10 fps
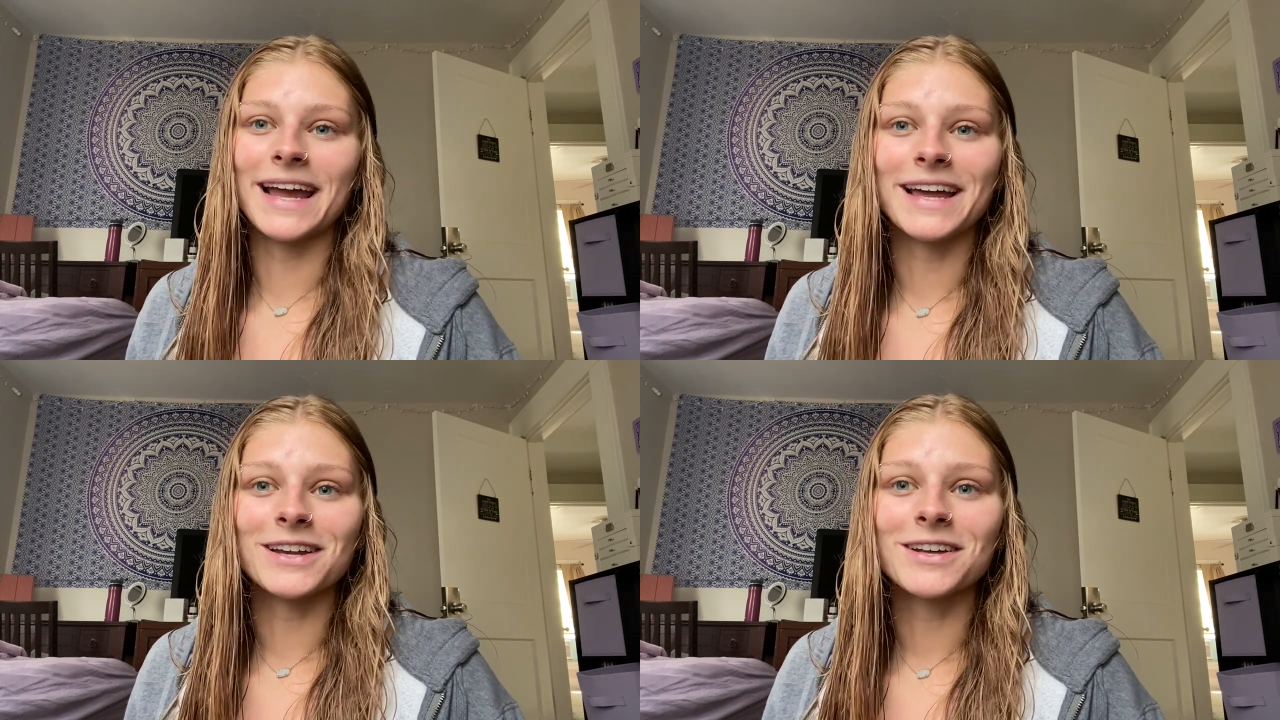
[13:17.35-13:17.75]

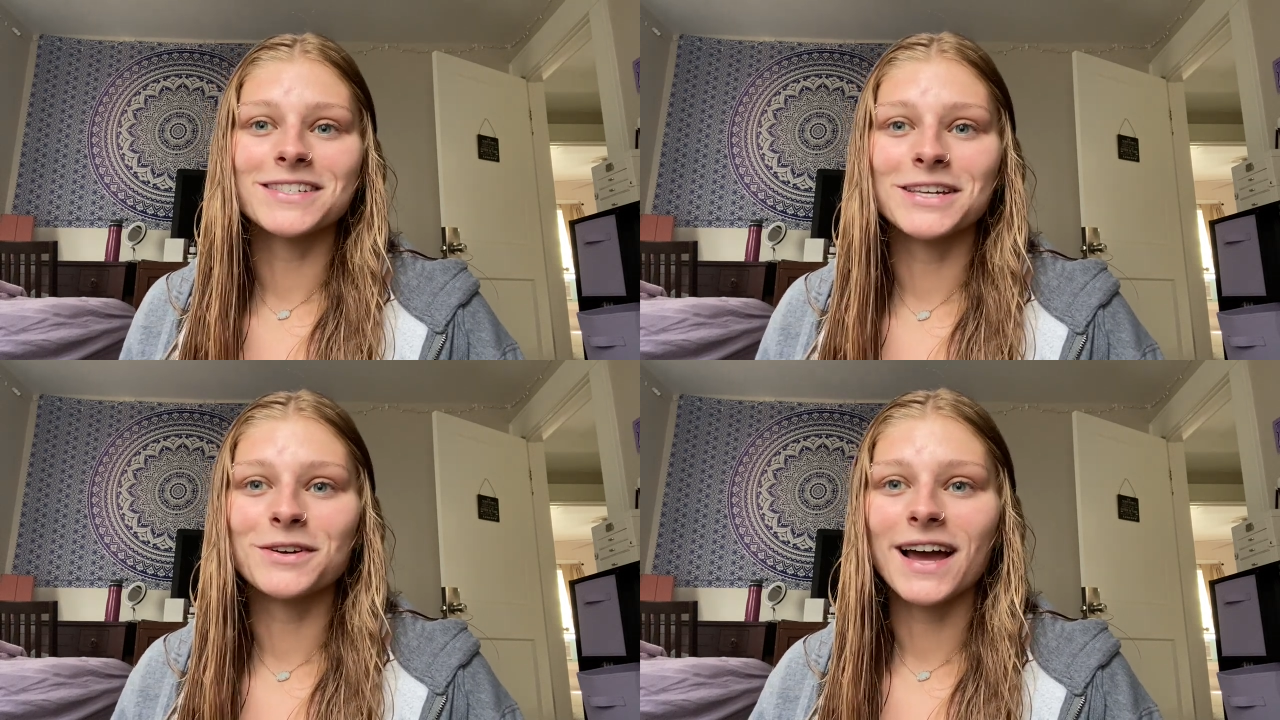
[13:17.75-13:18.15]
and I'll
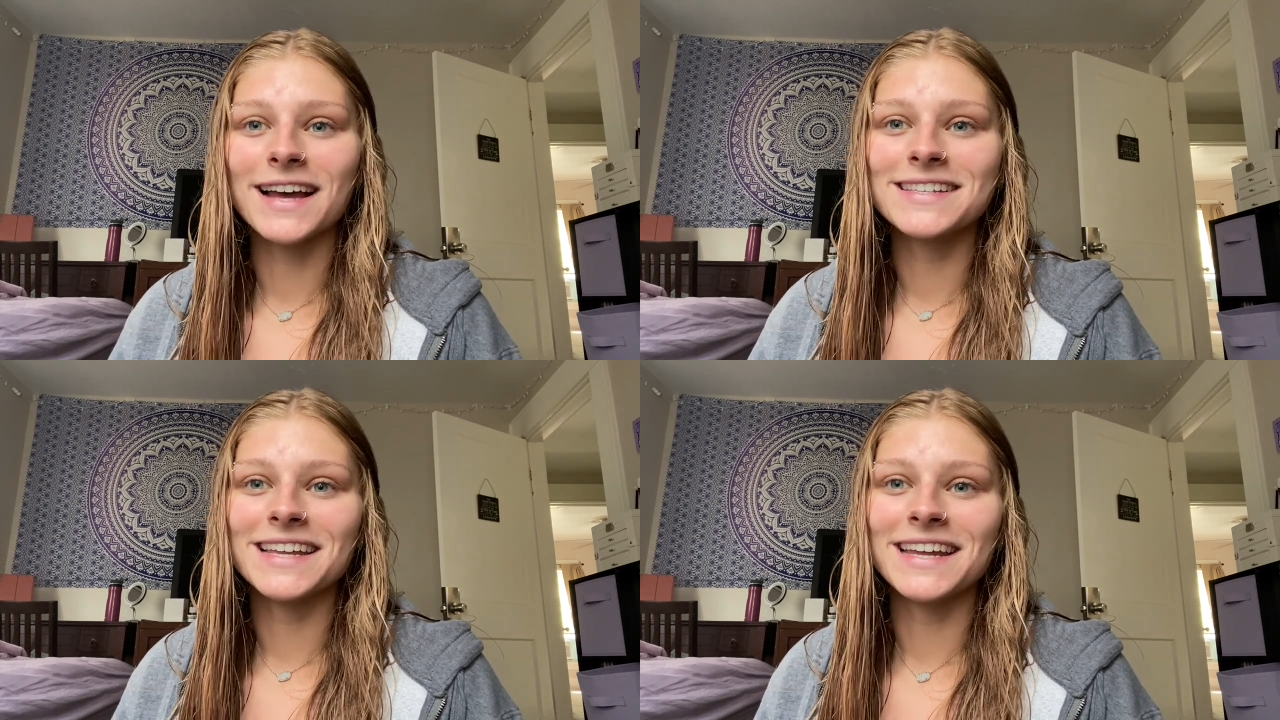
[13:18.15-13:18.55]
see you
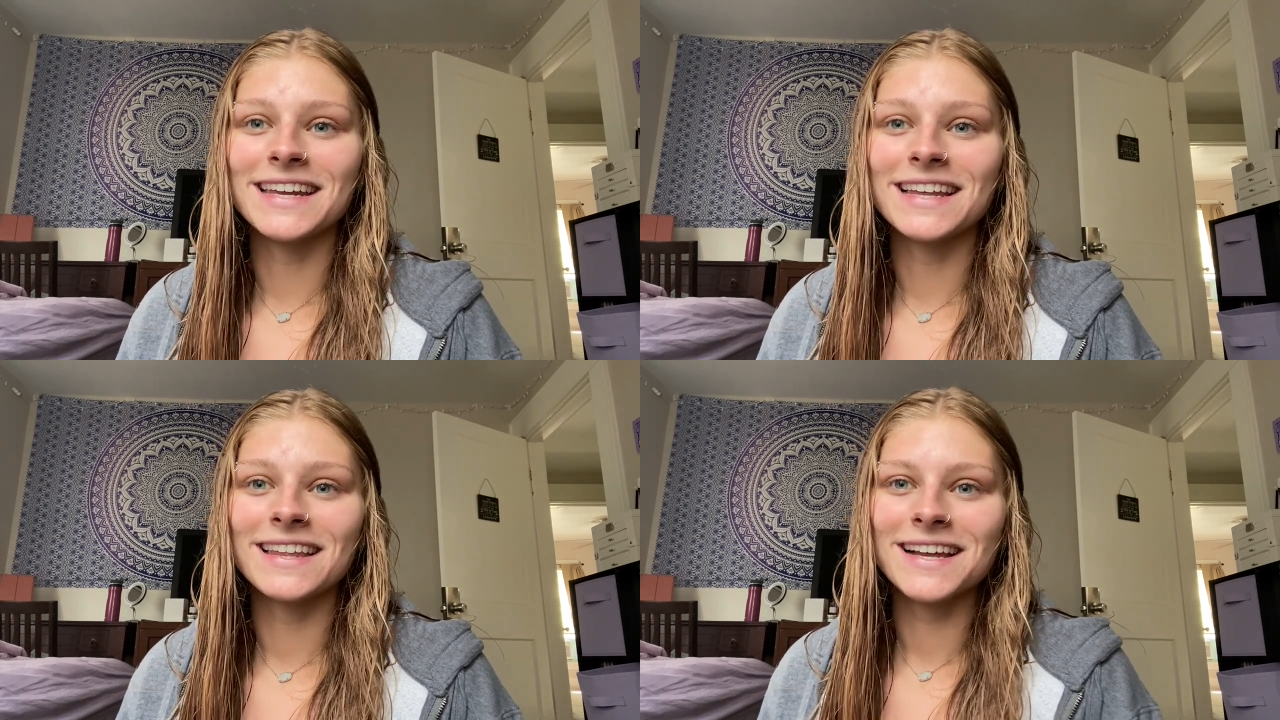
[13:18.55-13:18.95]
guys
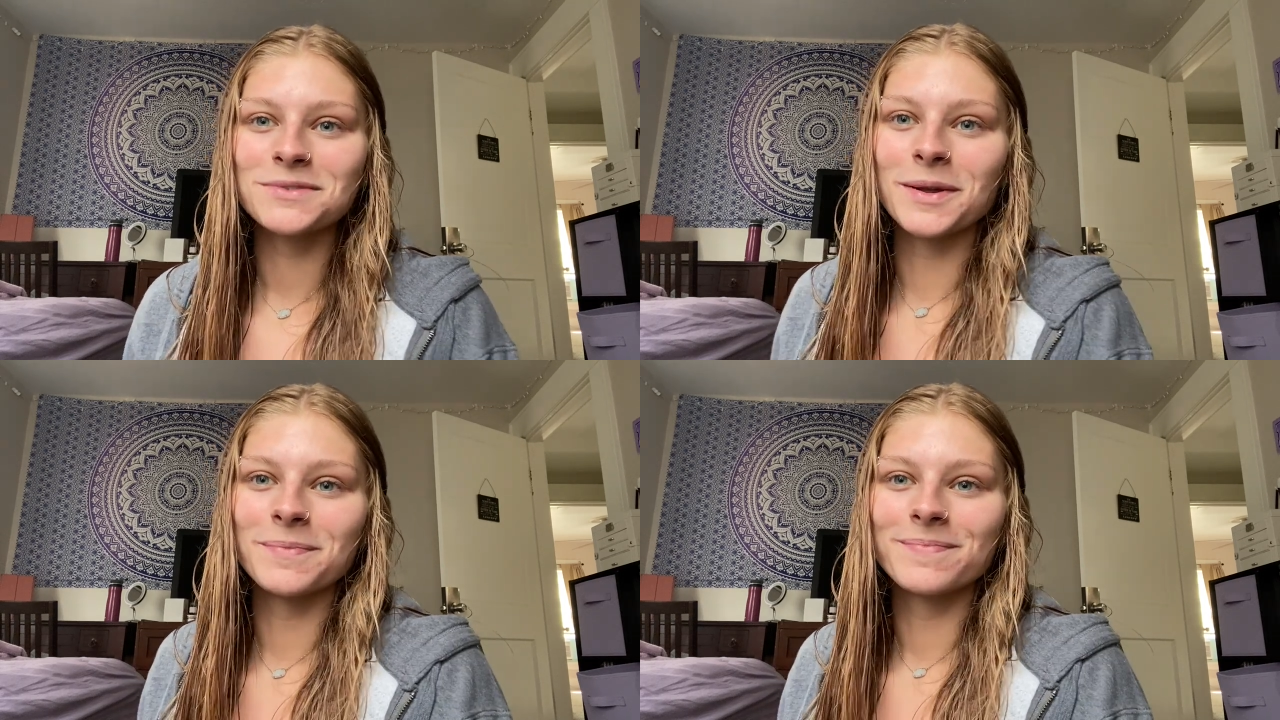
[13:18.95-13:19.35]
in the
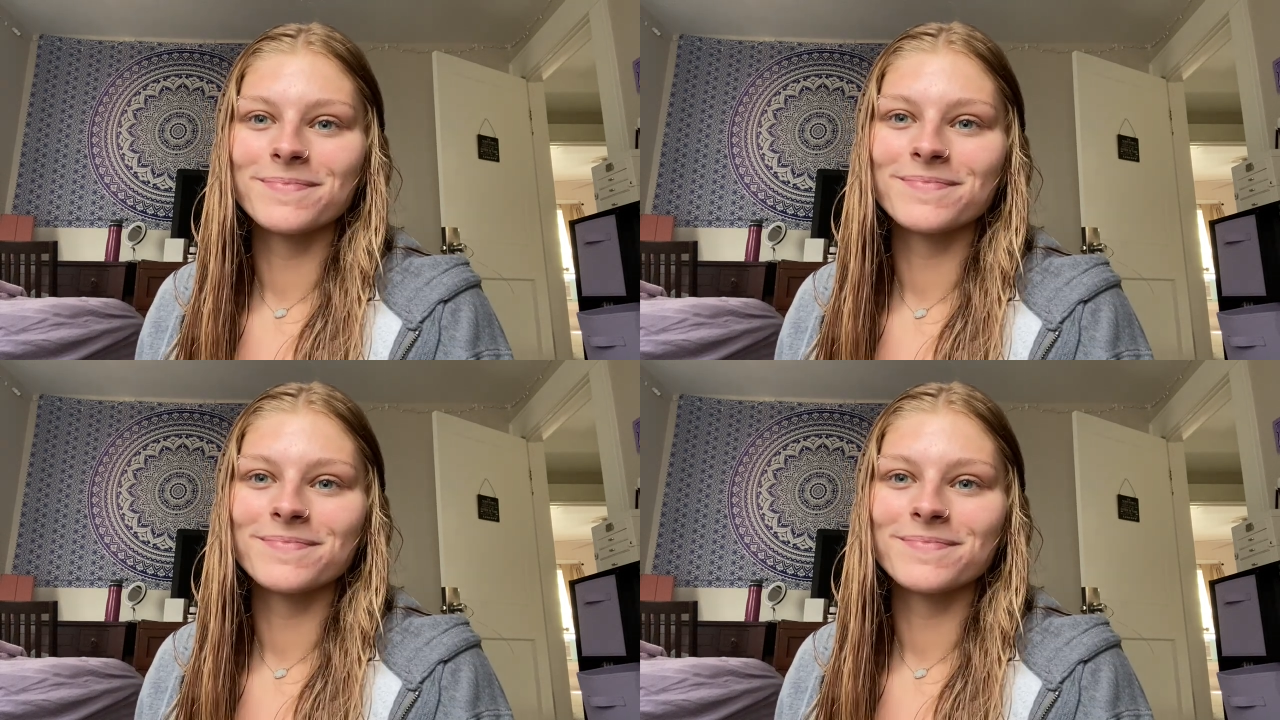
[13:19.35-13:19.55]
next one.